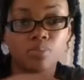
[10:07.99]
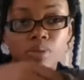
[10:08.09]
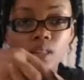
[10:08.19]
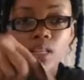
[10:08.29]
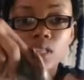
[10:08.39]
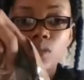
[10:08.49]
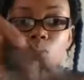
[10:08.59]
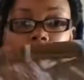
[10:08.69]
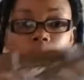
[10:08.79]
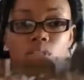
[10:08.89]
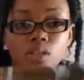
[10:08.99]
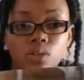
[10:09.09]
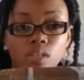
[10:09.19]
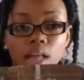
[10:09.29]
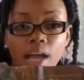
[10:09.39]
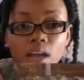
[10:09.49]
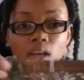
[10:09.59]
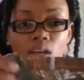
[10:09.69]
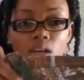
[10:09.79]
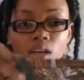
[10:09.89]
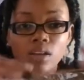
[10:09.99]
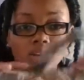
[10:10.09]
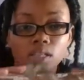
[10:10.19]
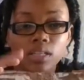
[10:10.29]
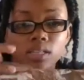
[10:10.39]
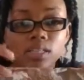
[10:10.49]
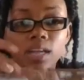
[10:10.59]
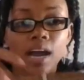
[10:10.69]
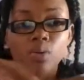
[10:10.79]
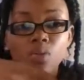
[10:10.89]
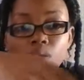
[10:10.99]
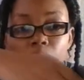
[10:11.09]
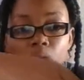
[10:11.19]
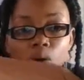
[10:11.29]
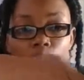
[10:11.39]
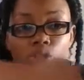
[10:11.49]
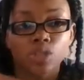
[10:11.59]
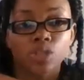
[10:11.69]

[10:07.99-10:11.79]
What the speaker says: but this is what this looks like. And this is the side with the pouch.